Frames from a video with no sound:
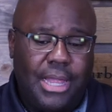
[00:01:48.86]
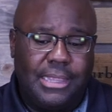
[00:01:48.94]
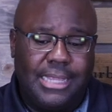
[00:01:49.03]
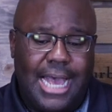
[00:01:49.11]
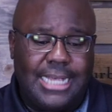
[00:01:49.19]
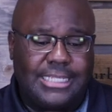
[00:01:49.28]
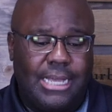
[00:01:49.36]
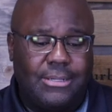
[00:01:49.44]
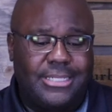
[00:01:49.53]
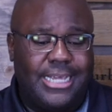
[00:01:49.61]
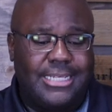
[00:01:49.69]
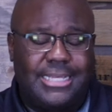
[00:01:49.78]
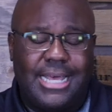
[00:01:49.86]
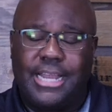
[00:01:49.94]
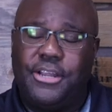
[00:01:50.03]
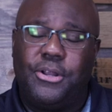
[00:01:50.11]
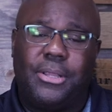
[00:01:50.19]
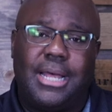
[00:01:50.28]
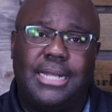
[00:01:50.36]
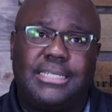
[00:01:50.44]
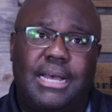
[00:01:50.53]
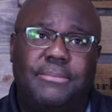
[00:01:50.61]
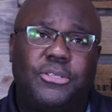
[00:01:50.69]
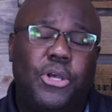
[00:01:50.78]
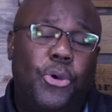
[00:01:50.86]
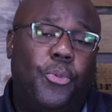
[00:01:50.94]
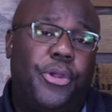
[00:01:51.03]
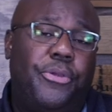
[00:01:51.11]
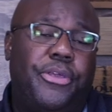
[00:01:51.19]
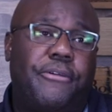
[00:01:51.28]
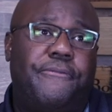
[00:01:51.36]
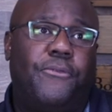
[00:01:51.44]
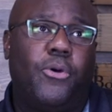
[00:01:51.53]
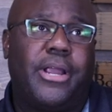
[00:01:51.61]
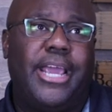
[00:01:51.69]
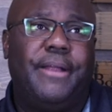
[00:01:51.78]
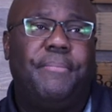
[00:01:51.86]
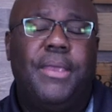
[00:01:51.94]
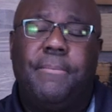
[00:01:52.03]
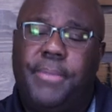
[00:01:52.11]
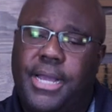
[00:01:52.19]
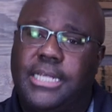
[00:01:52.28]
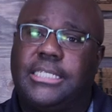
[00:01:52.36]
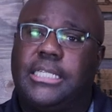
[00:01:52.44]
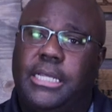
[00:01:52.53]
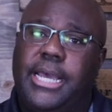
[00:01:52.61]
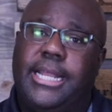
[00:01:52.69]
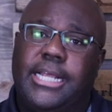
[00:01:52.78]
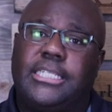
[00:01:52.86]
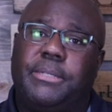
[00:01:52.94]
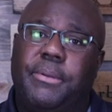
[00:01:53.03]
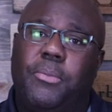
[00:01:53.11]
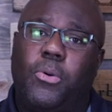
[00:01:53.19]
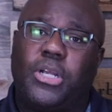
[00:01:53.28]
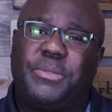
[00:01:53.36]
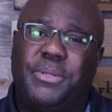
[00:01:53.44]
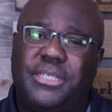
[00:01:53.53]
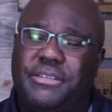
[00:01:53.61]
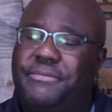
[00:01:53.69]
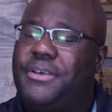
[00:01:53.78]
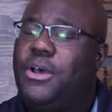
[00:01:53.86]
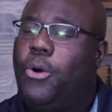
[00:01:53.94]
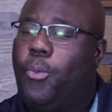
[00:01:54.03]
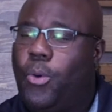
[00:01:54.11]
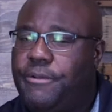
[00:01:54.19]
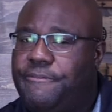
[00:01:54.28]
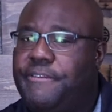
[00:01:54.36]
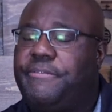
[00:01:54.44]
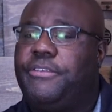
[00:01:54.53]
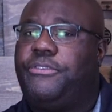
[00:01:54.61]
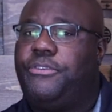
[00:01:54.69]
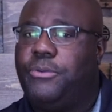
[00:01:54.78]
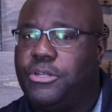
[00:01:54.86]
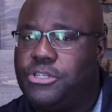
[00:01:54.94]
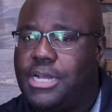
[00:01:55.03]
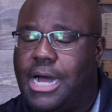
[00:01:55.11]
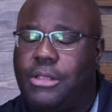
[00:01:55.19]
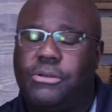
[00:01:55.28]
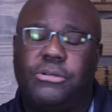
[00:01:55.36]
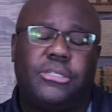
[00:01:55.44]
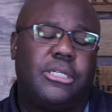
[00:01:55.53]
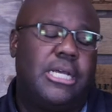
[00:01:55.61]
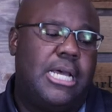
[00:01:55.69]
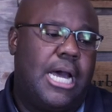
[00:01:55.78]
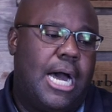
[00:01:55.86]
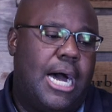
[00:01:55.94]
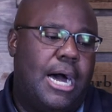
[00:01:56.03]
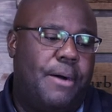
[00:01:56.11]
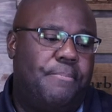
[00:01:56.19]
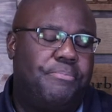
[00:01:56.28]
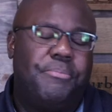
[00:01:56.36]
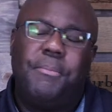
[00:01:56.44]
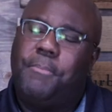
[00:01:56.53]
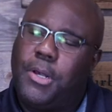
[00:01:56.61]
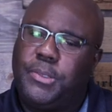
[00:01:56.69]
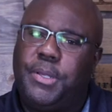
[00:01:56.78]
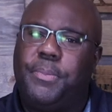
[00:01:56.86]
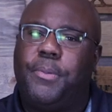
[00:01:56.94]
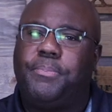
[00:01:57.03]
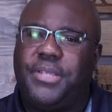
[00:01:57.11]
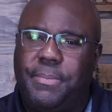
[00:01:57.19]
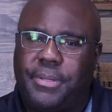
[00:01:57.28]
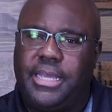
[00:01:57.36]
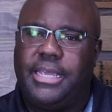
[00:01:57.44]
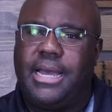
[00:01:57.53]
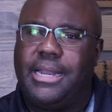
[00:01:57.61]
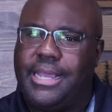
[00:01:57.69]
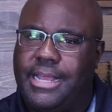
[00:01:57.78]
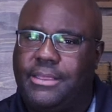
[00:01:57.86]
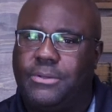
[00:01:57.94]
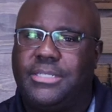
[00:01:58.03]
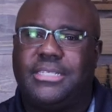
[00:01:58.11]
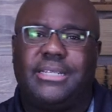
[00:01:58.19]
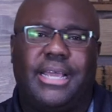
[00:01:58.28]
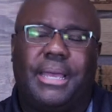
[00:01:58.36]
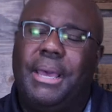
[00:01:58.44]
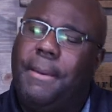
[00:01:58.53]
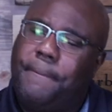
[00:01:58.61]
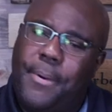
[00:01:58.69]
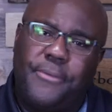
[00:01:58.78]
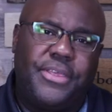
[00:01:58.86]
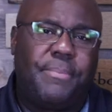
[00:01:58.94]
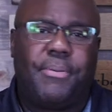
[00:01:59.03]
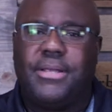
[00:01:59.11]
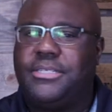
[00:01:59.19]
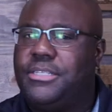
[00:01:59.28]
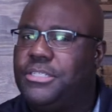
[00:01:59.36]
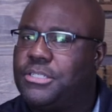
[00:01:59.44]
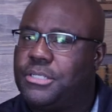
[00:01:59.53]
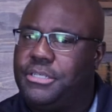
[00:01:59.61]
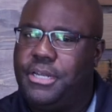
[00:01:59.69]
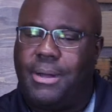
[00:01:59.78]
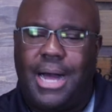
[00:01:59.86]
Last thing I'll say is that, you know, a lot of times when you think of Fourgate, because it is a little bit more expensive, $150, $200, most people typically kind of get those as like birthday presents, you know,